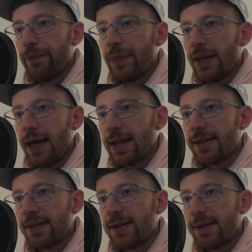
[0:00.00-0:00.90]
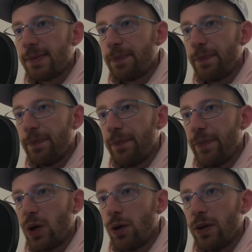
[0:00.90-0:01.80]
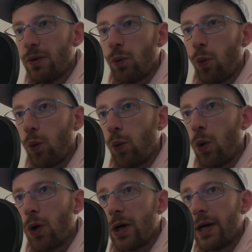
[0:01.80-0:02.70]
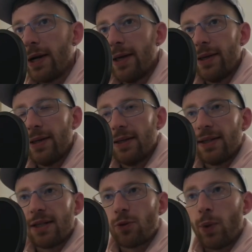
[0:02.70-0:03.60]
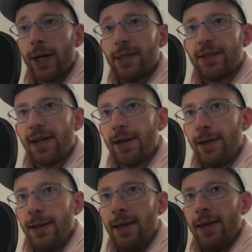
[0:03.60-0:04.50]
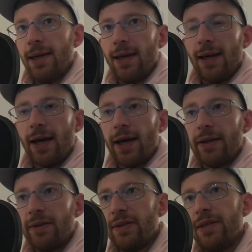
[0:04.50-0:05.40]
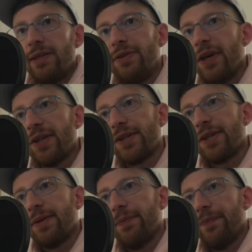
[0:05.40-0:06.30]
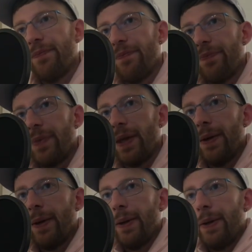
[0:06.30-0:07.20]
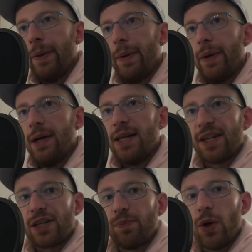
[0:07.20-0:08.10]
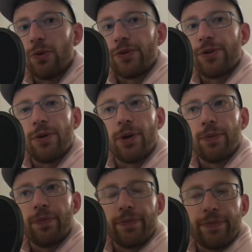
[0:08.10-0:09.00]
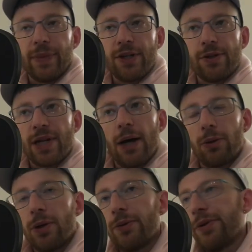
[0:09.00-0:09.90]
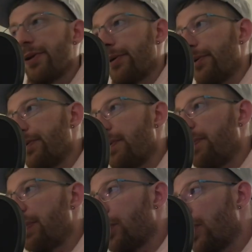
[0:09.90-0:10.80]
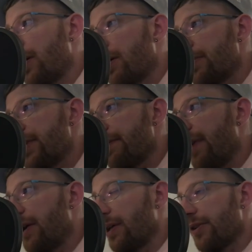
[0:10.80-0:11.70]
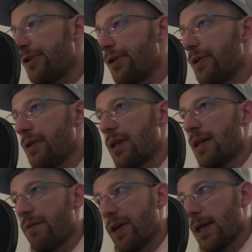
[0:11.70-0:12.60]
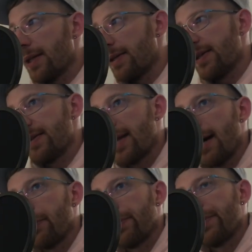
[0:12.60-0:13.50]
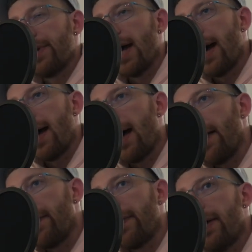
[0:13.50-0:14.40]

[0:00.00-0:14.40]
gets worn, it gets wear and tear, and the dust is exposed, you know, that's just how it goes. So the people are obviously very concerned living in these towns, and